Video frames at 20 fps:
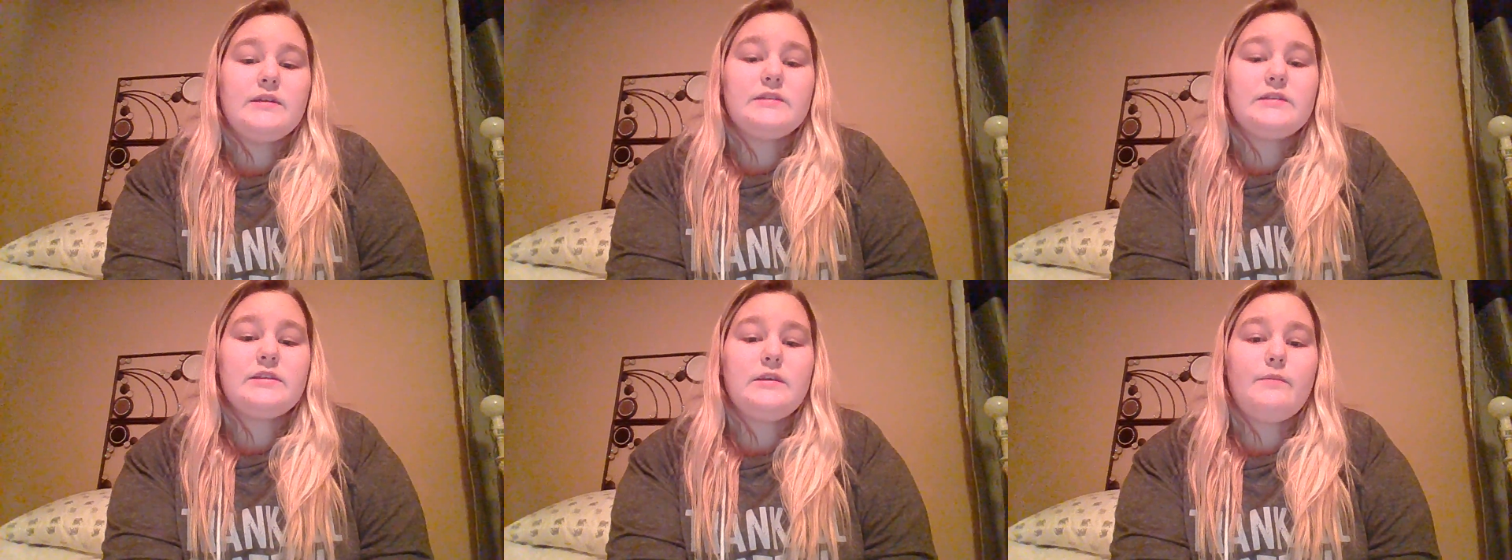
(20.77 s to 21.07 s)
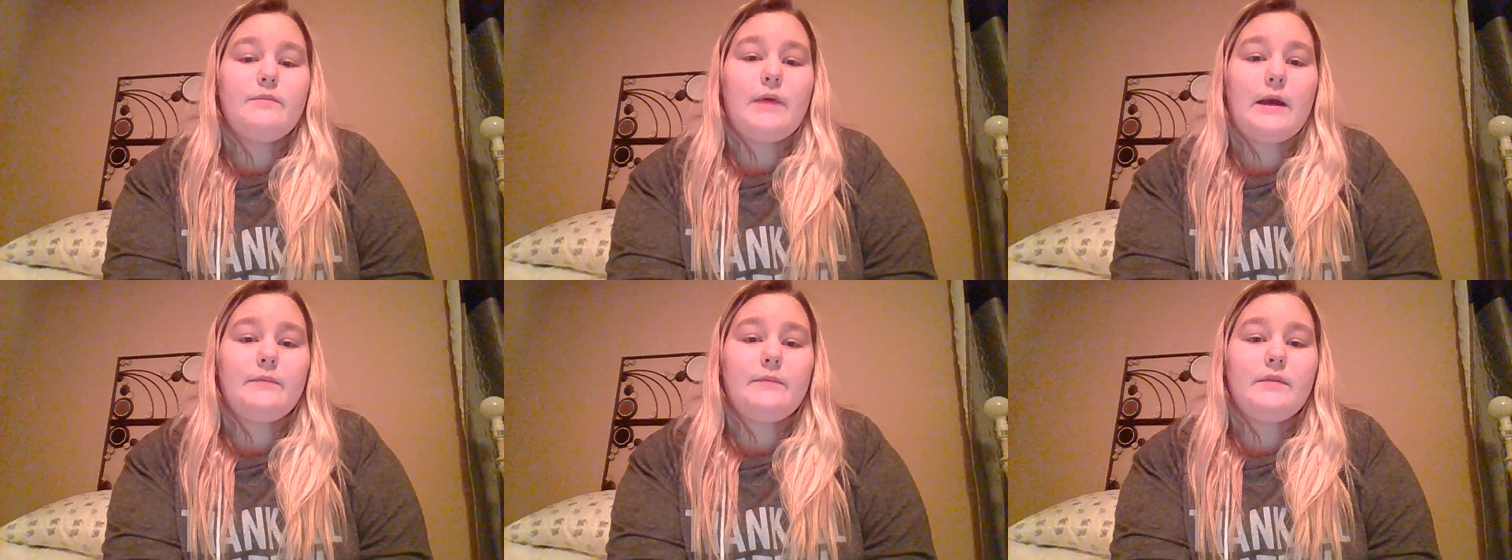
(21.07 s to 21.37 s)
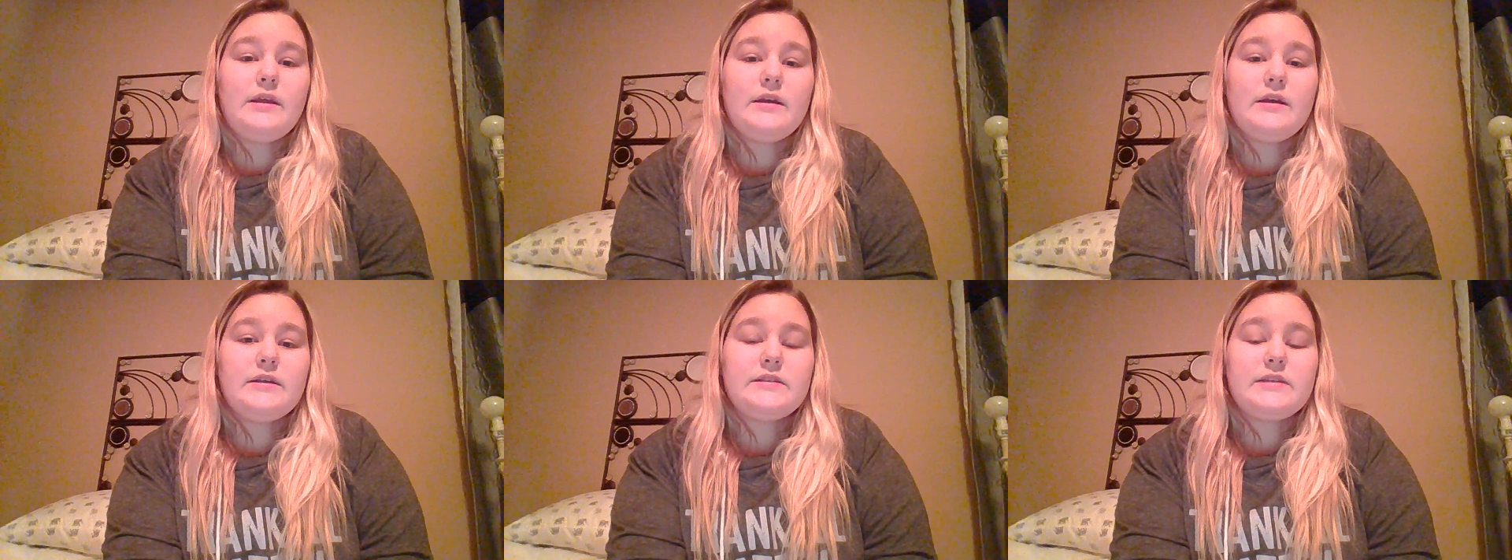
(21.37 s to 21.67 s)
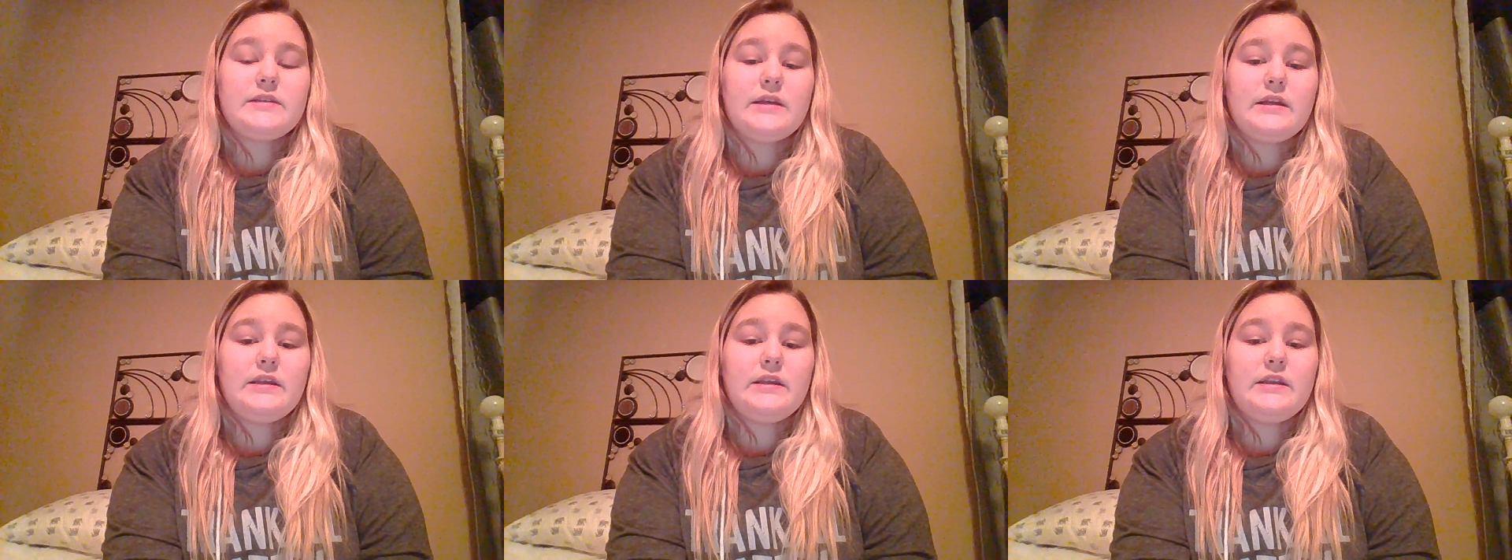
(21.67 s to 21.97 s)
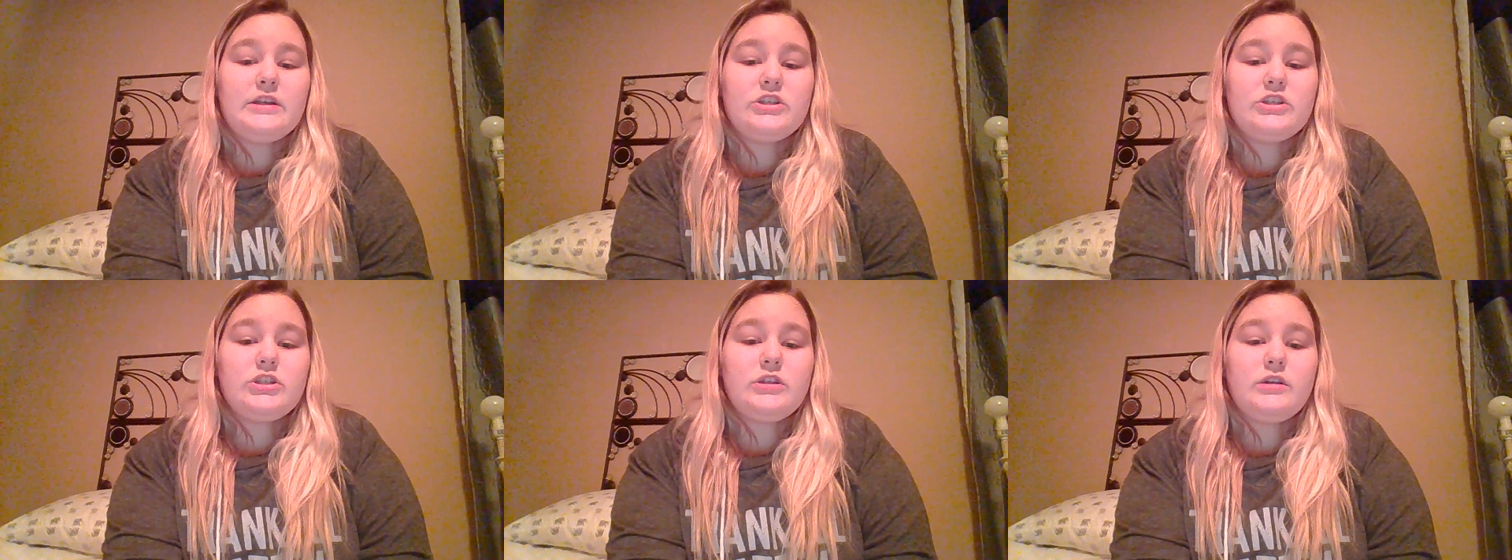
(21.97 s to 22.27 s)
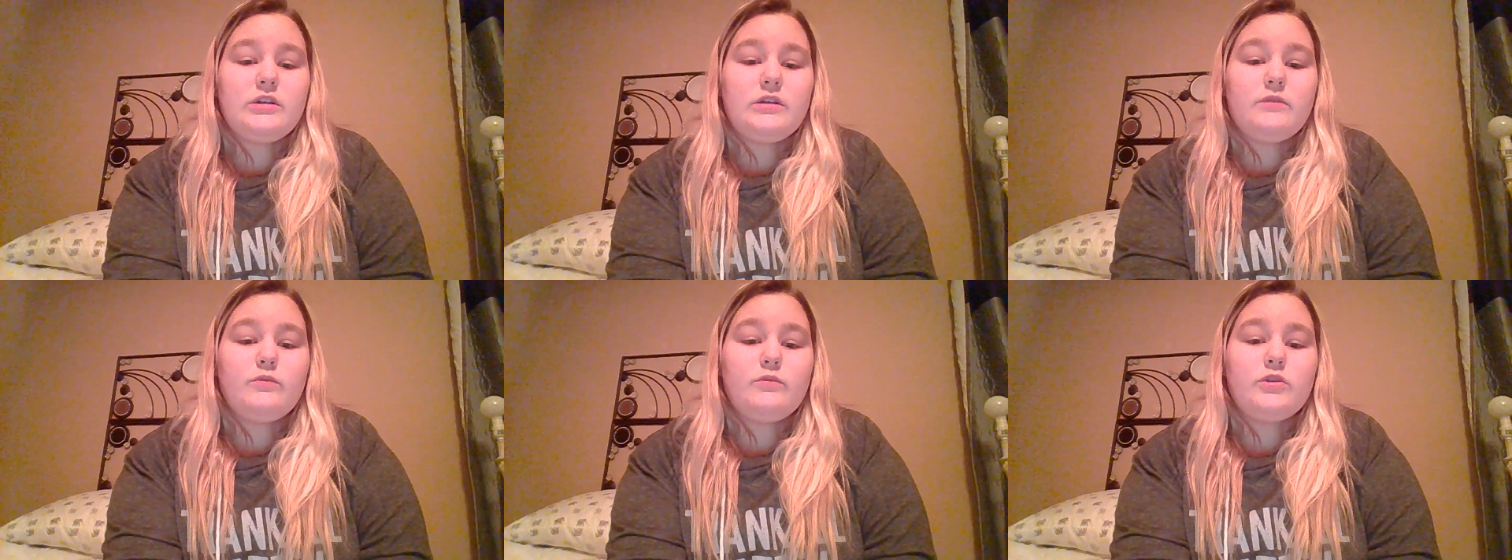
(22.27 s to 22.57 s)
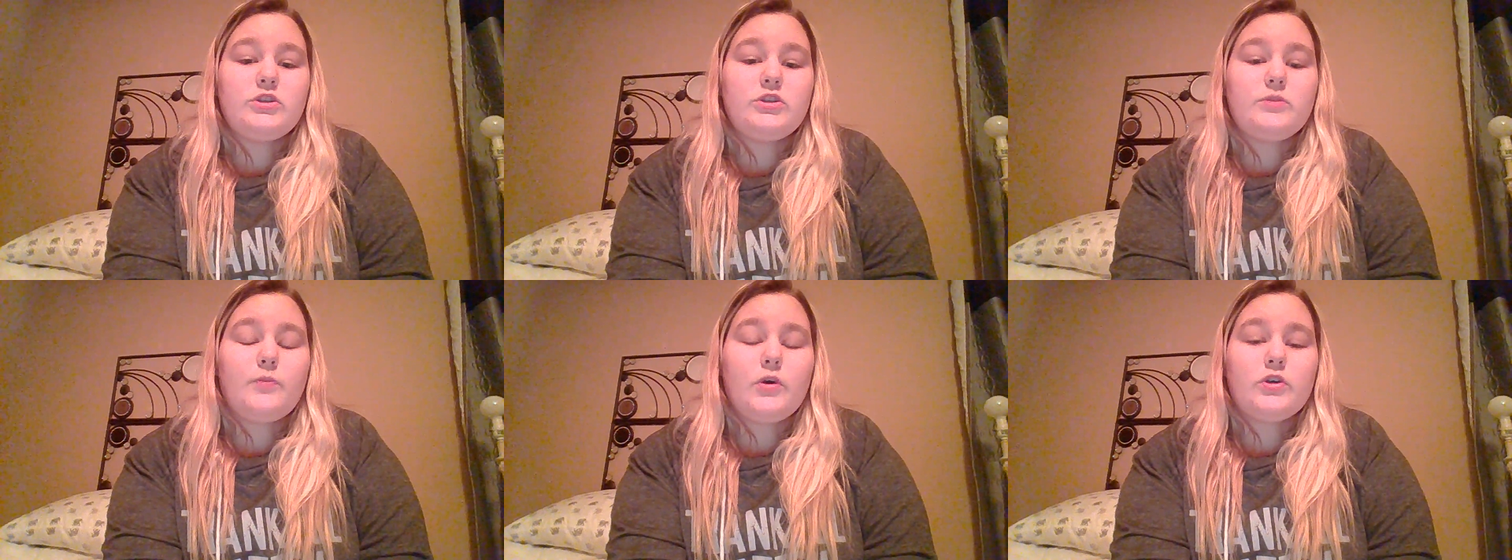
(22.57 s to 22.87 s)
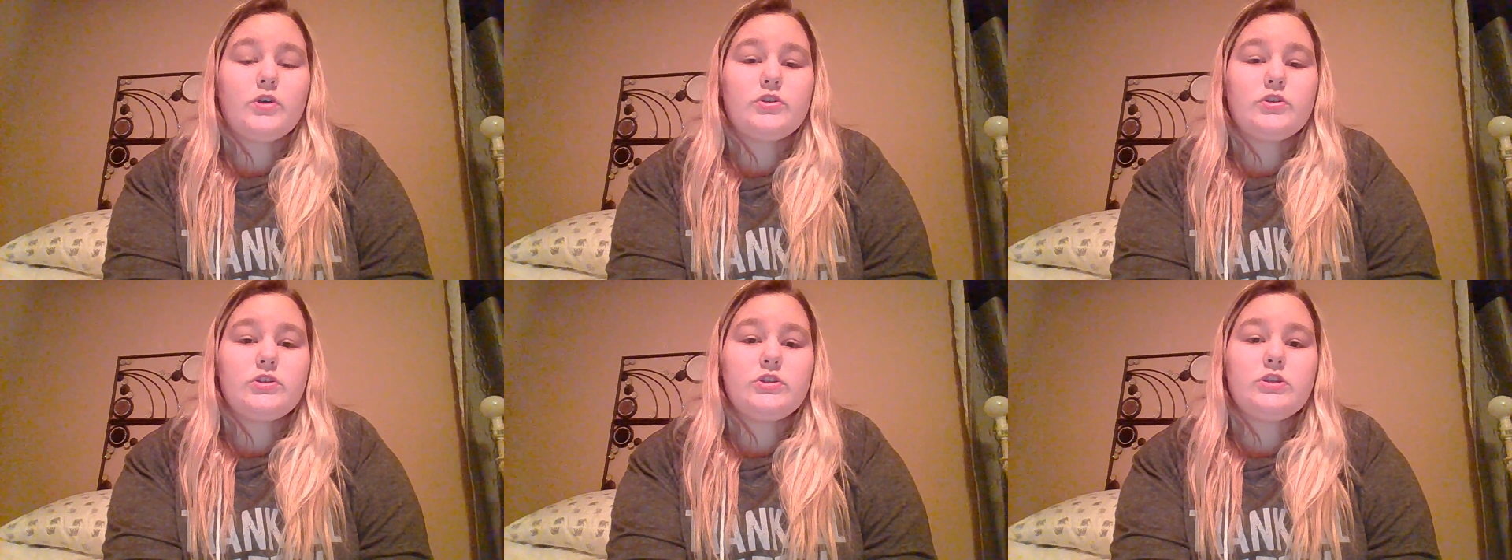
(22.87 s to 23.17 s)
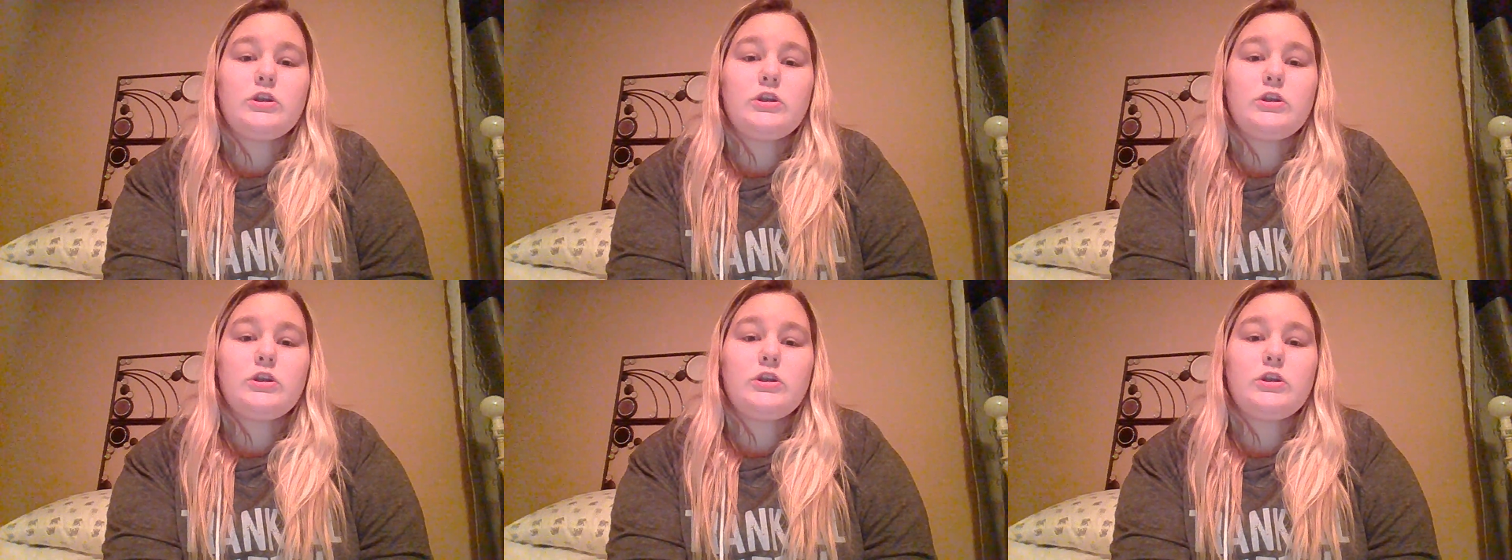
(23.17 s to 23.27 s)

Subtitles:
Sleep apnea is a condition in which a person